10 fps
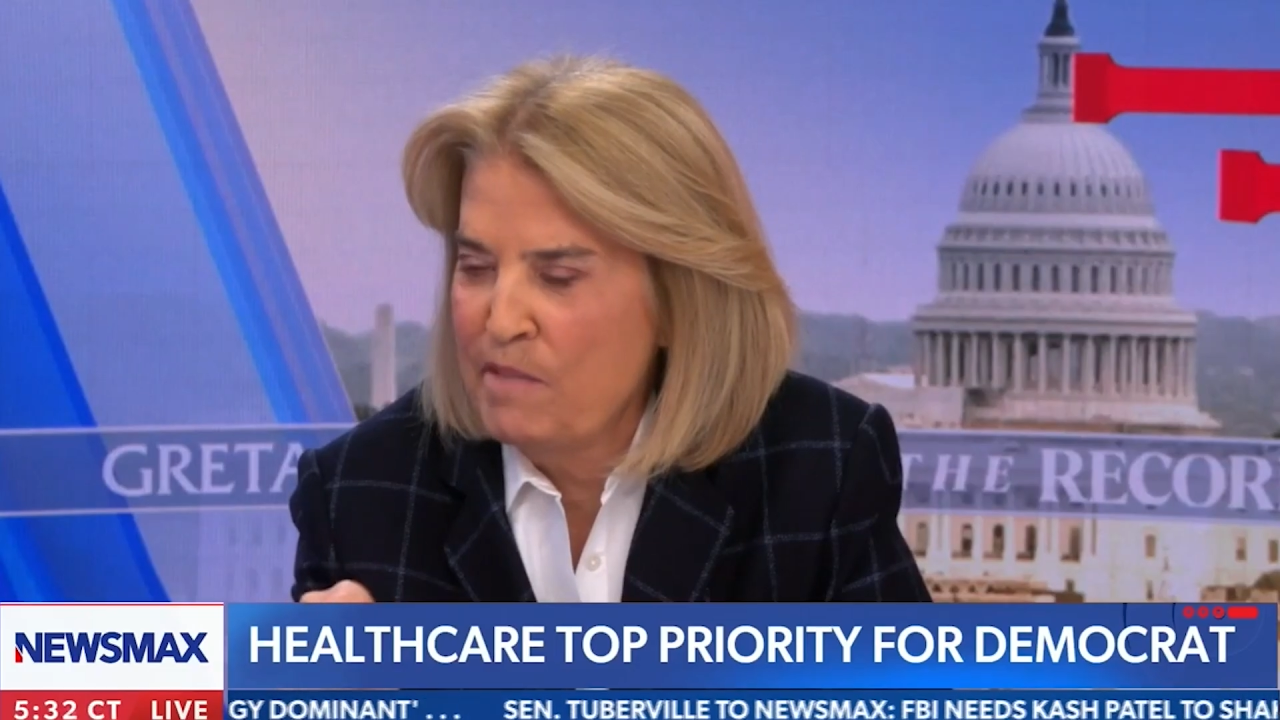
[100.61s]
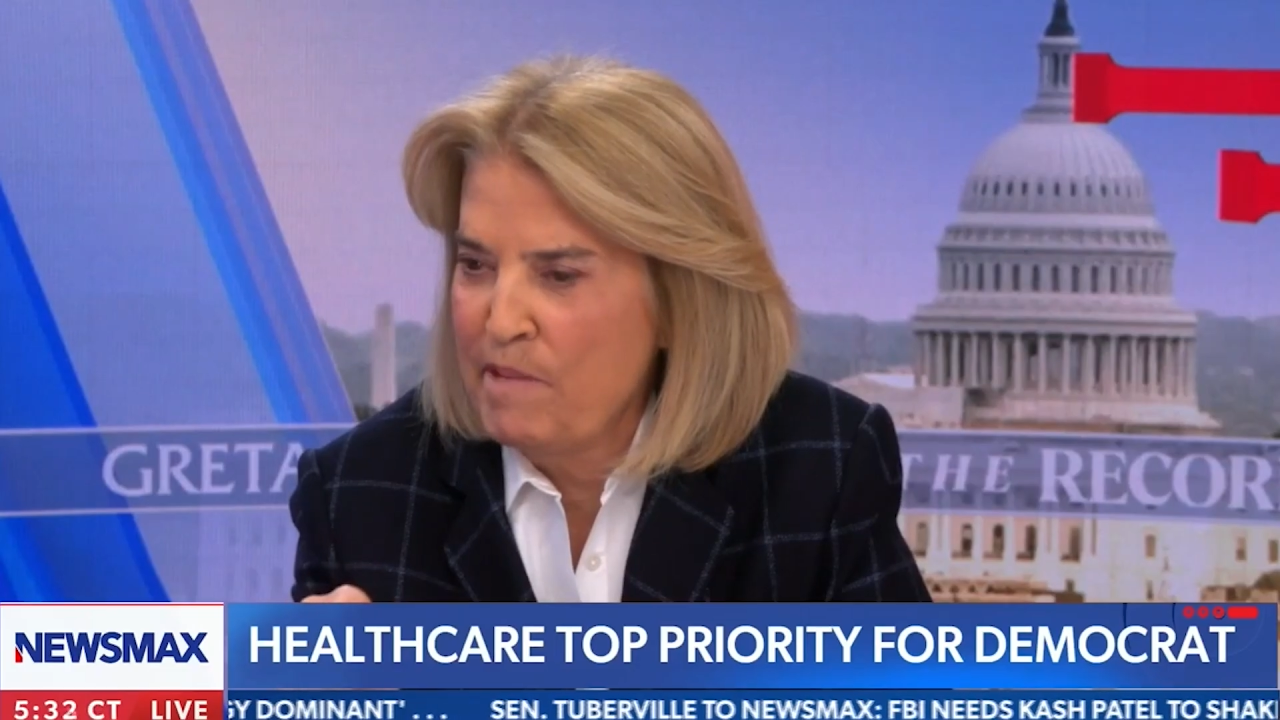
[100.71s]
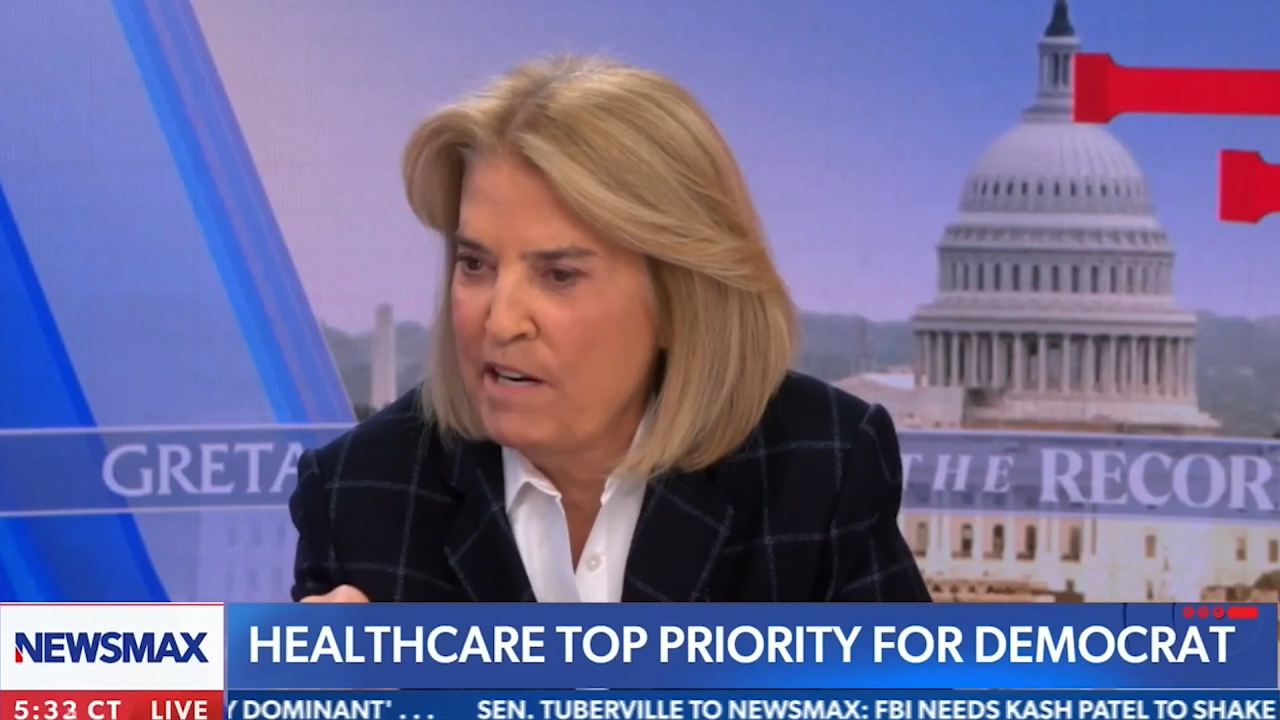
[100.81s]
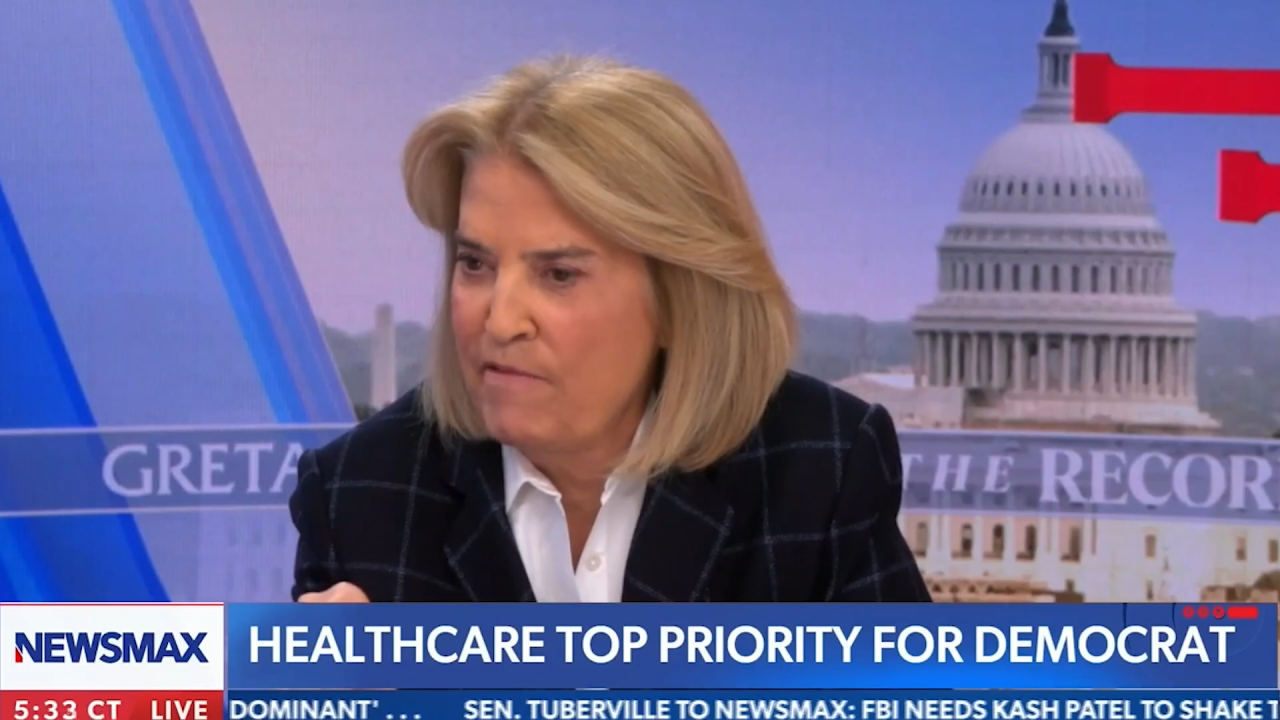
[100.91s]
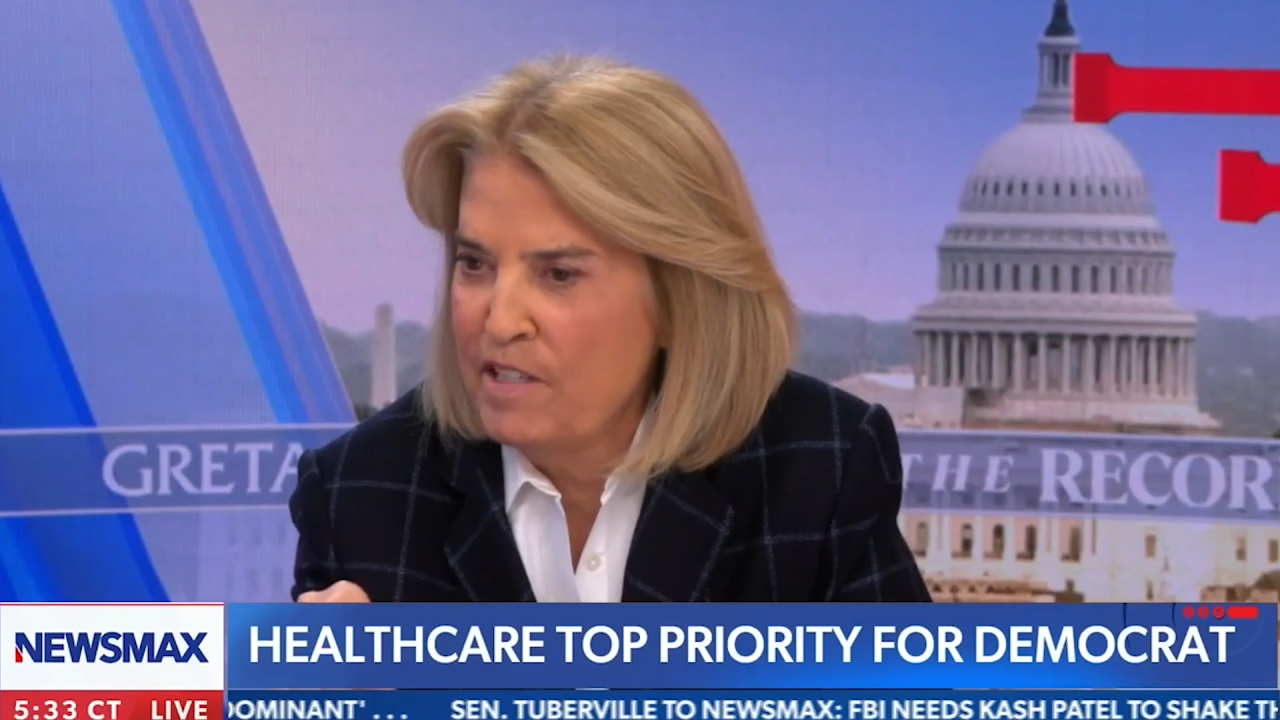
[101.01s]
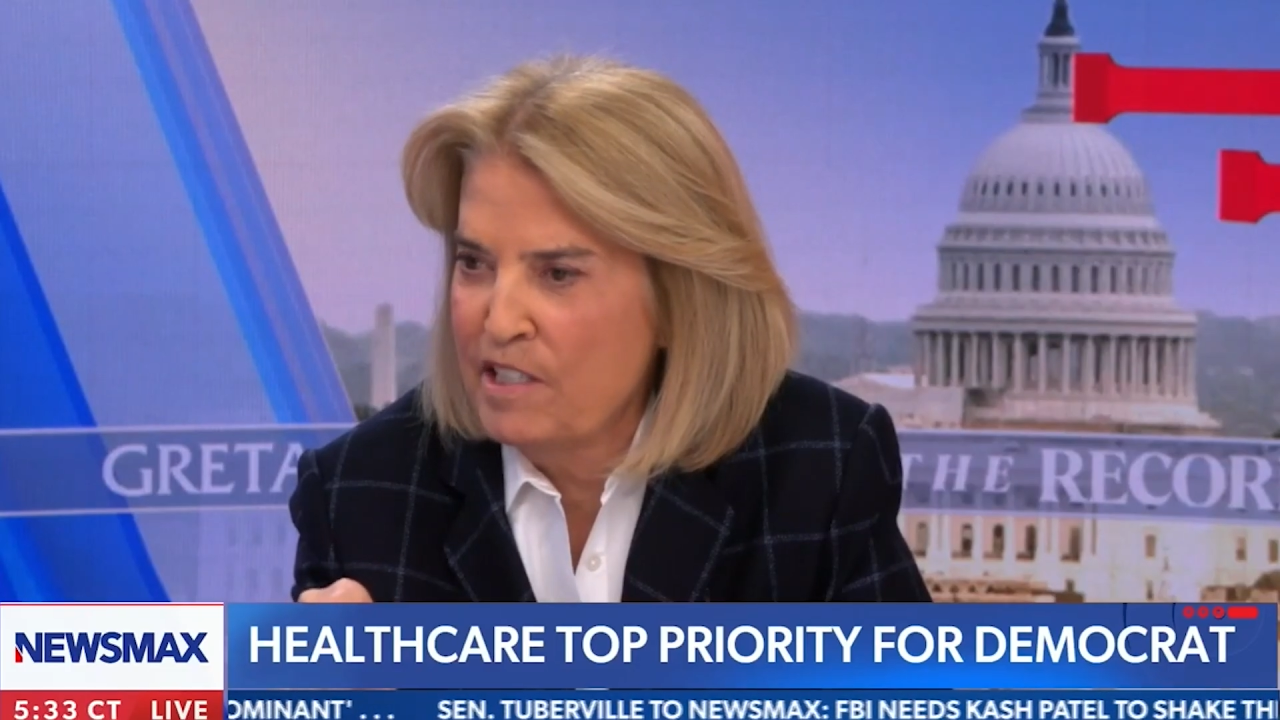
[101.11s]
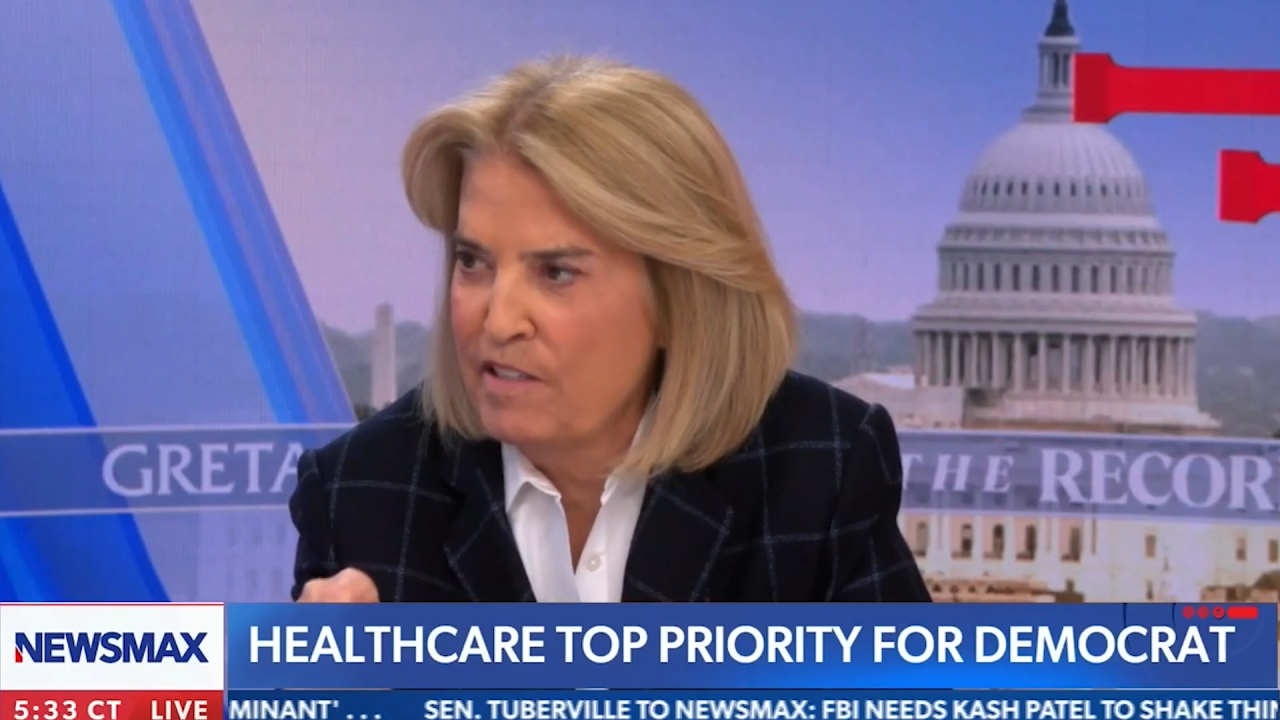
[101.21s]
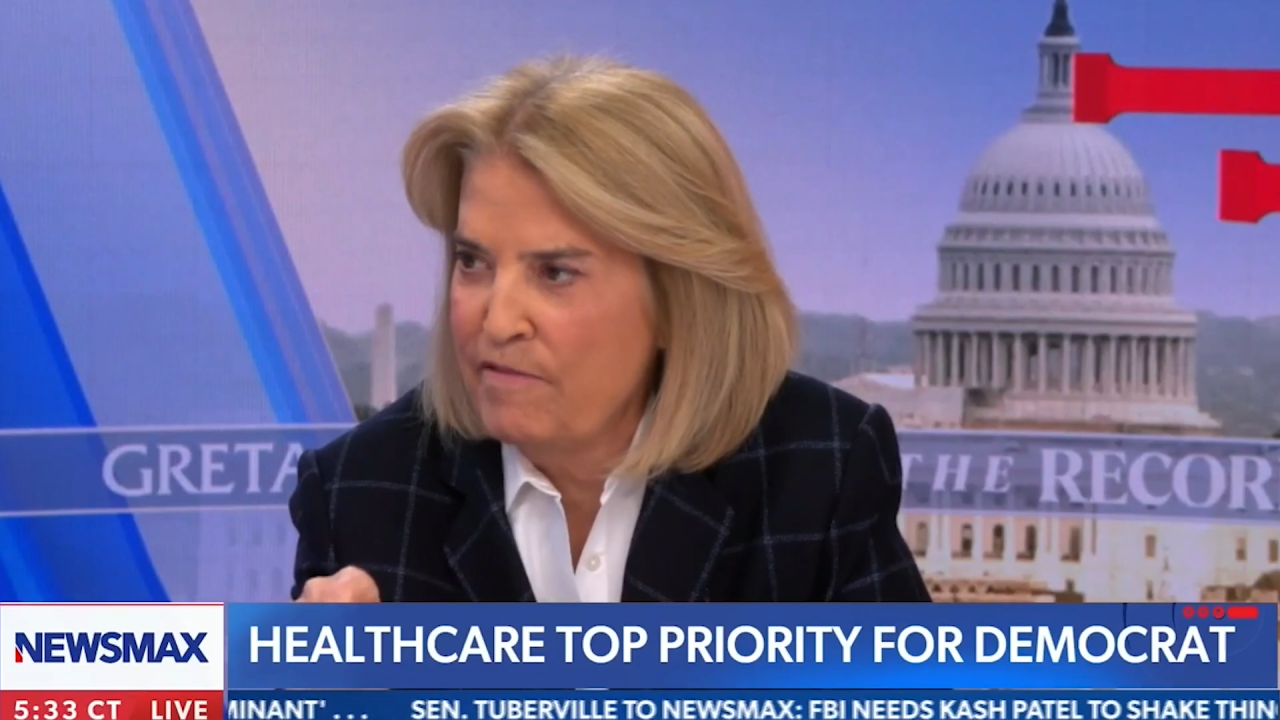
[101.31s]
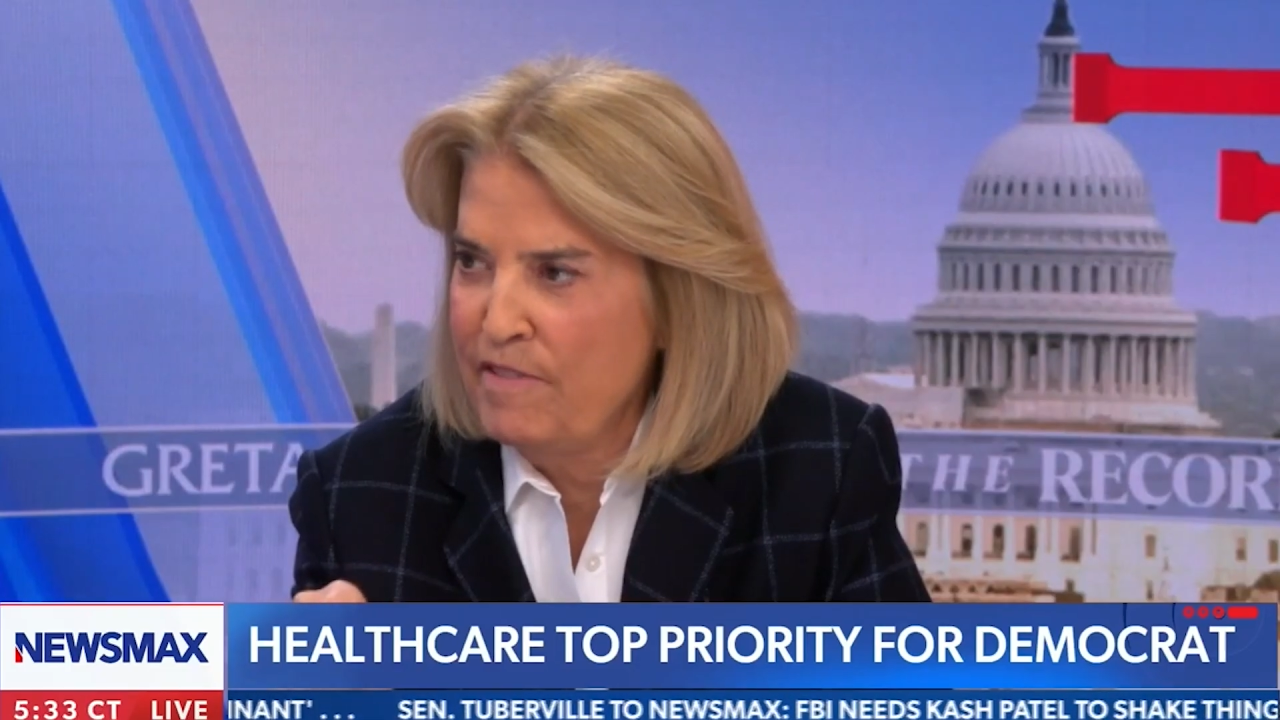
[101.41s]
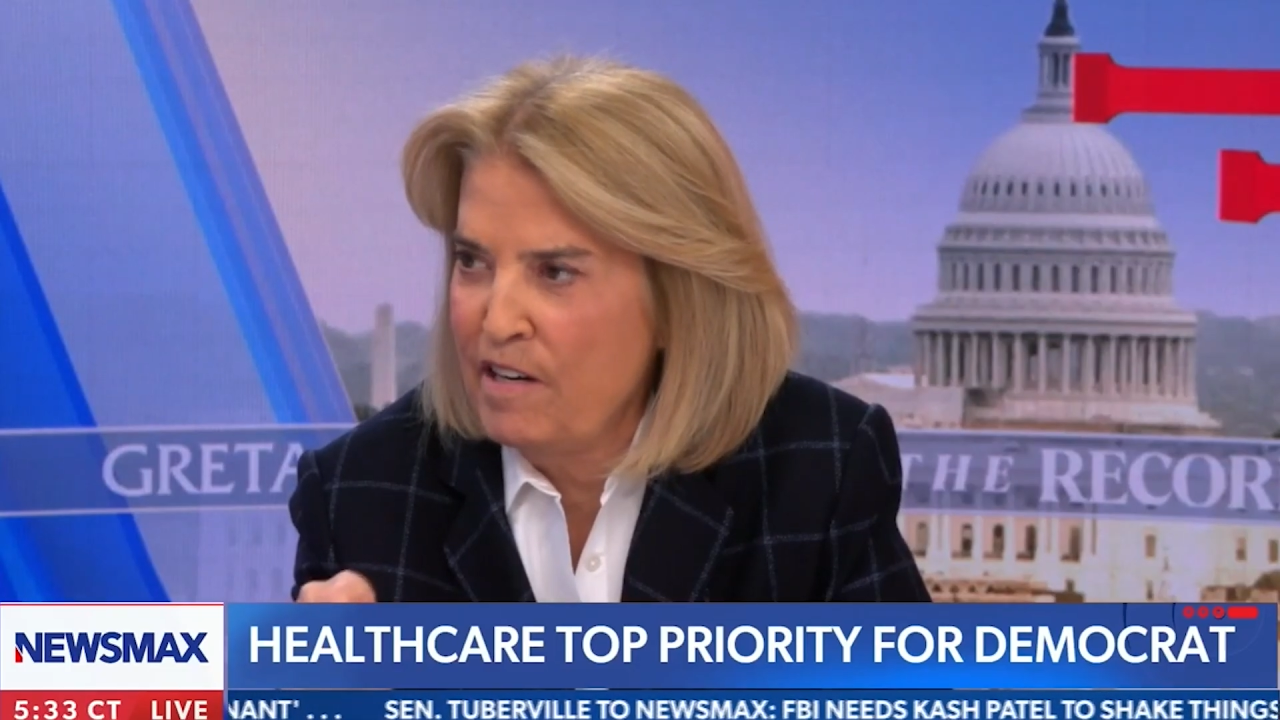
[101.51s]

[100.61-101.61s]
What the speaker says: the benefit to the